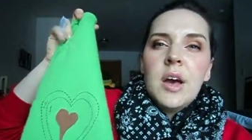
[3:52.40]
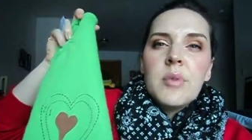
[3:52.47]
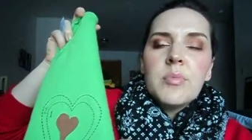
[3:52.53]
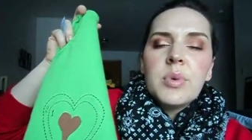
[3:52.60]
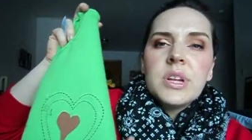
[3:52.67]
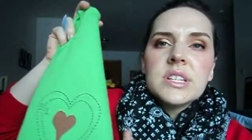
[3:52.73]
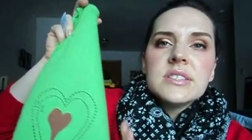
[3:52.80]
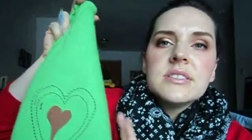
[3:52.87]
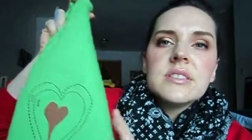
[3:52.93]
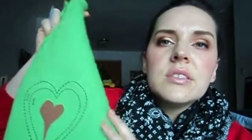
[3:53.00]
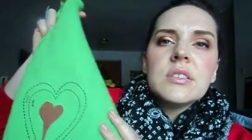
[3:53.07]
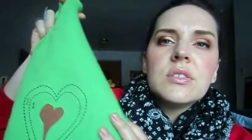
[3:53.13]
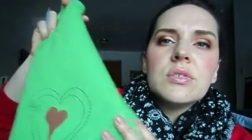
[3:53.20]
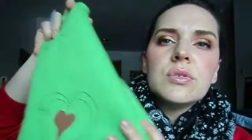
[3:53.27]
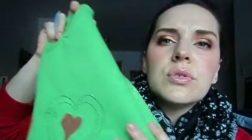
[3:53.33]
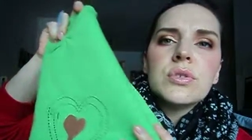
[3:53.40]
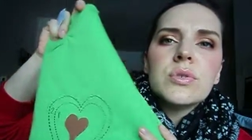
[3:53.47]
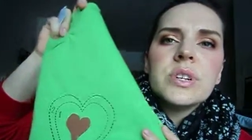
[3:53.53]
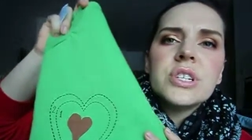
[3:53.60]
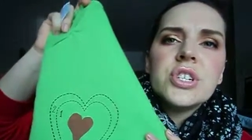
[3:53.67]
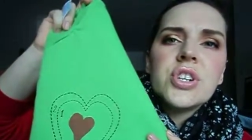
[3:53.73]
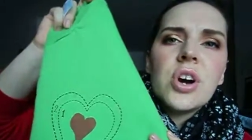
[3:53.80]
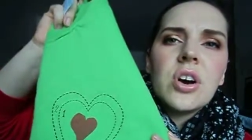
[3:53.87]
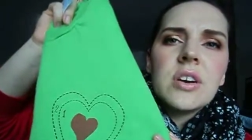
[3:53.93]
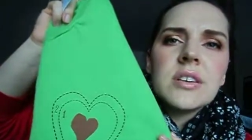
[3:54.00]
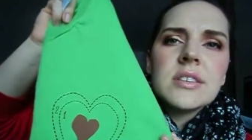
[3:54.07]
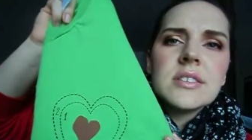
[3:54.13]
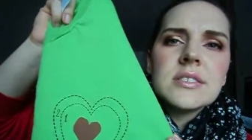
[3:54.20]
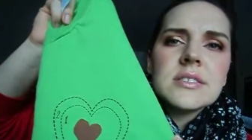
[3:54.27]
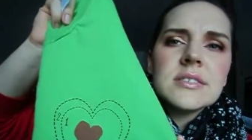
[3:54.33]
but it's the little Grinch
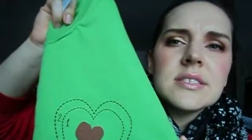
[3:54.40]
heart.